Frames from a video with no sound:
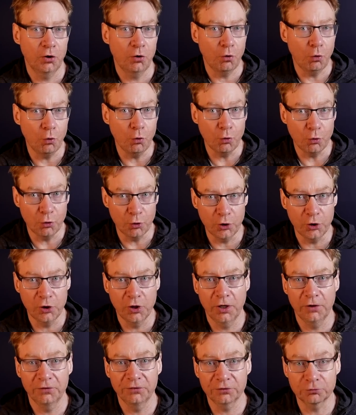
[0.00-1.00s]
or
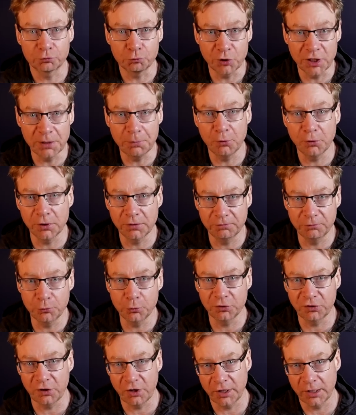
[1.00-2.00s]

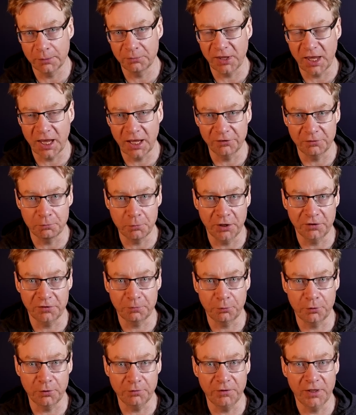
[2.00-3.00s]
3.4 times as much
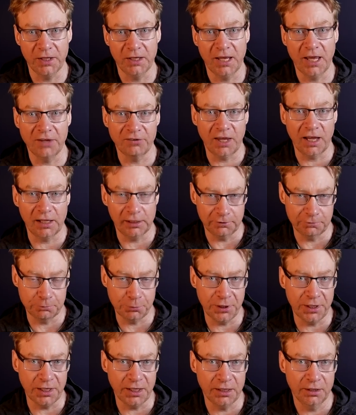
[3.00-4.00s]
profit as
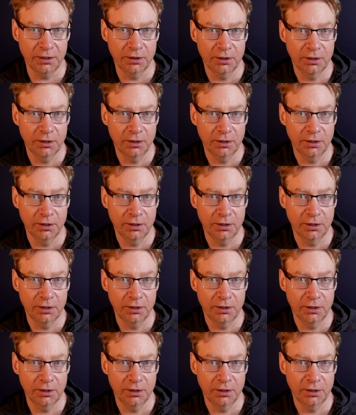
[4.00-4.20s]
LFP.